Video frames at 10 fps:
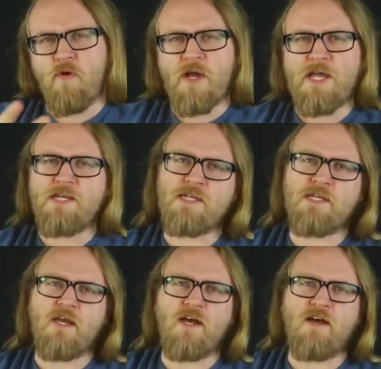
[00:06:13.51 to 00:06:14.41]
And the reason it
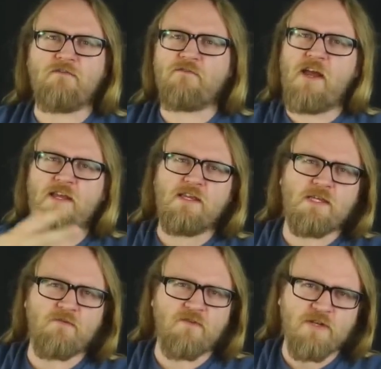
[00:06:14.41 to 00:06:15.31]
annoys me is because of
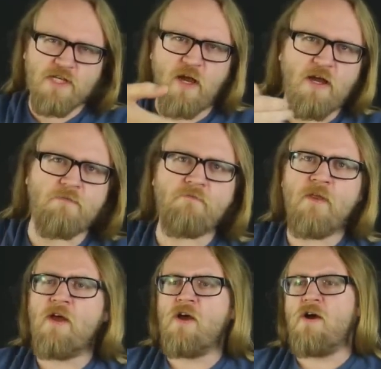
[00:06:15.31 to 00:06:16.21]
his use of the word
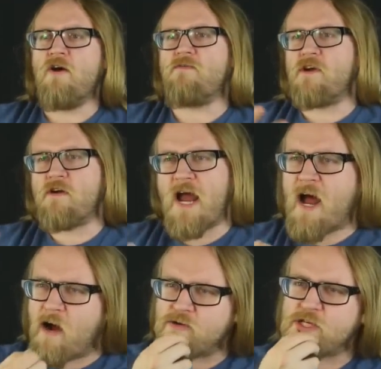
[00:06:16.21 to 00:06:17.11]
fuck. Now, before
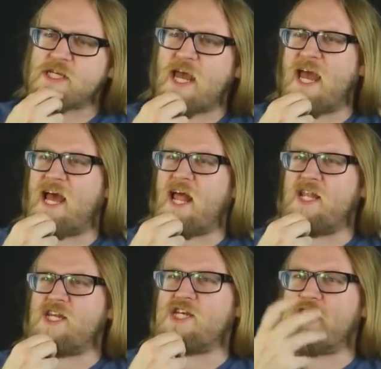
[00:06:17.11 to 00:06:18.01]
anyone screams
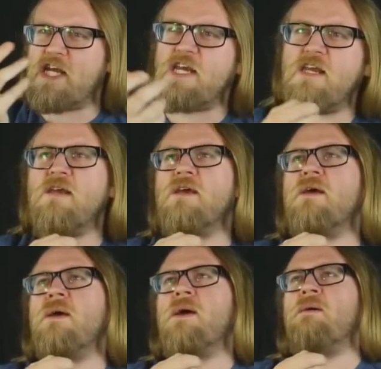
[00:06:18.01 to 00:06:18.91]
hypocrisy at me, I
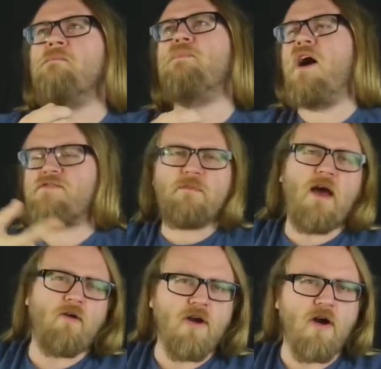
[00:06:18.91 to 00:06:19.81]
know I swear like a
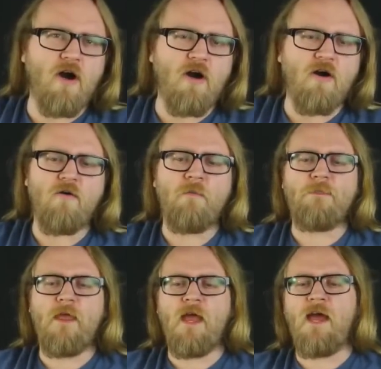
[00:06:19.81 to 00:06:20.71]
fucking ducker.
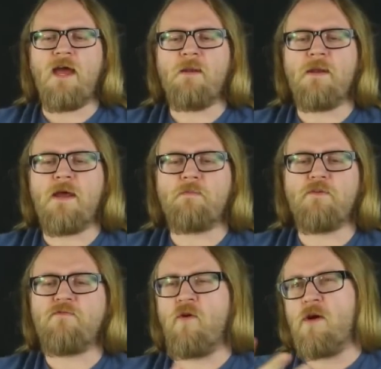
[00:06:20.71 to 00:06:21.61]
But, whereas
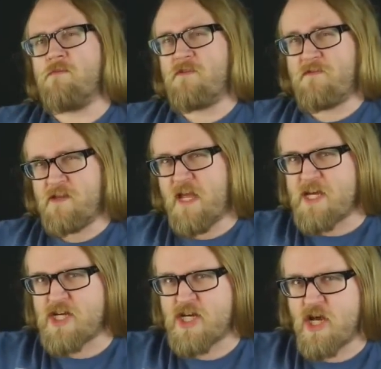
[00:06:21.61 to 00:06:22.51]
I'm a genuinely
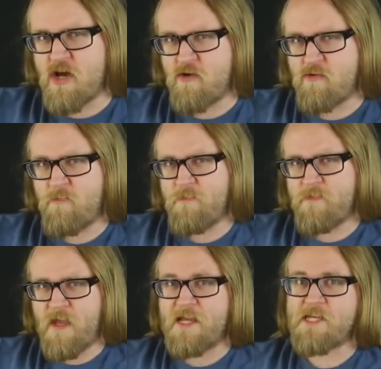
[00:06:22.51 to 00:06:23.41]
foul mouthed
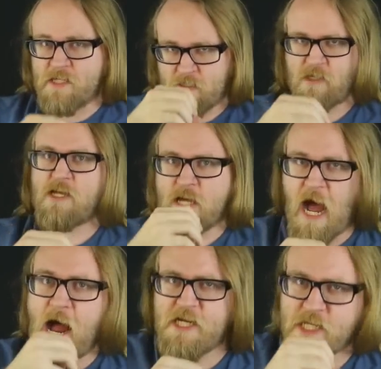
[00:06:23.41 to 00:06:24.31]
bastard, it always seemed
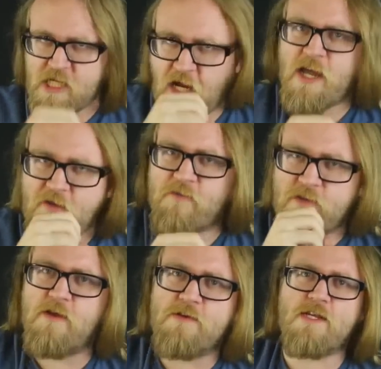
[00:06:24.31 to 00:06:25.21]
to me that TJ is
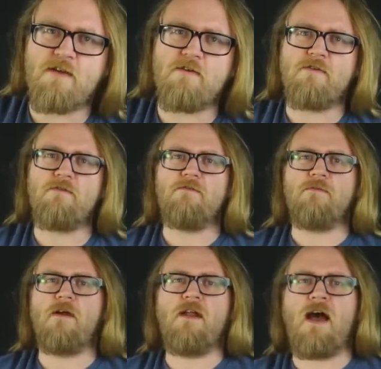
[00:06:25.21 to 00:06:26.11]
just really
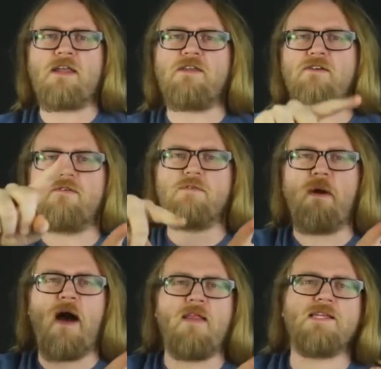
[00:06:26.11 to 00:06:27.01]
affecting that fucking
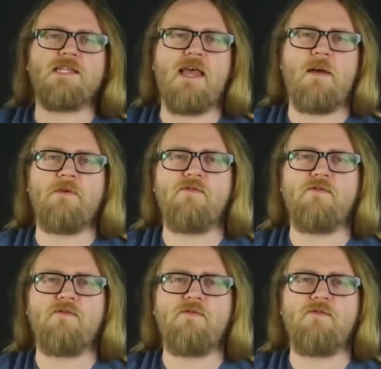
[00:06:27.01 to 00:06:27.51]
nonsense.